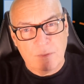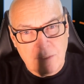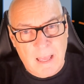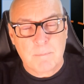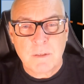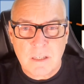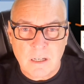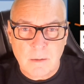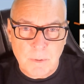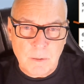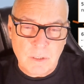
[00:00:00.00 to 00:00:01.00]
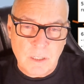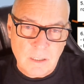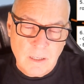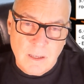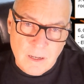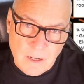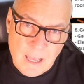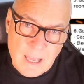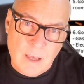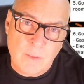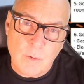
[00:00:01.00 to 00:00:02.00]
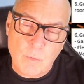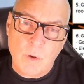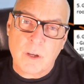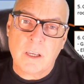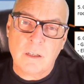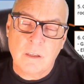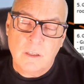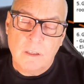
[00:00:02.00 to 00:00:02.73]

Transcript: that particular building and how they're working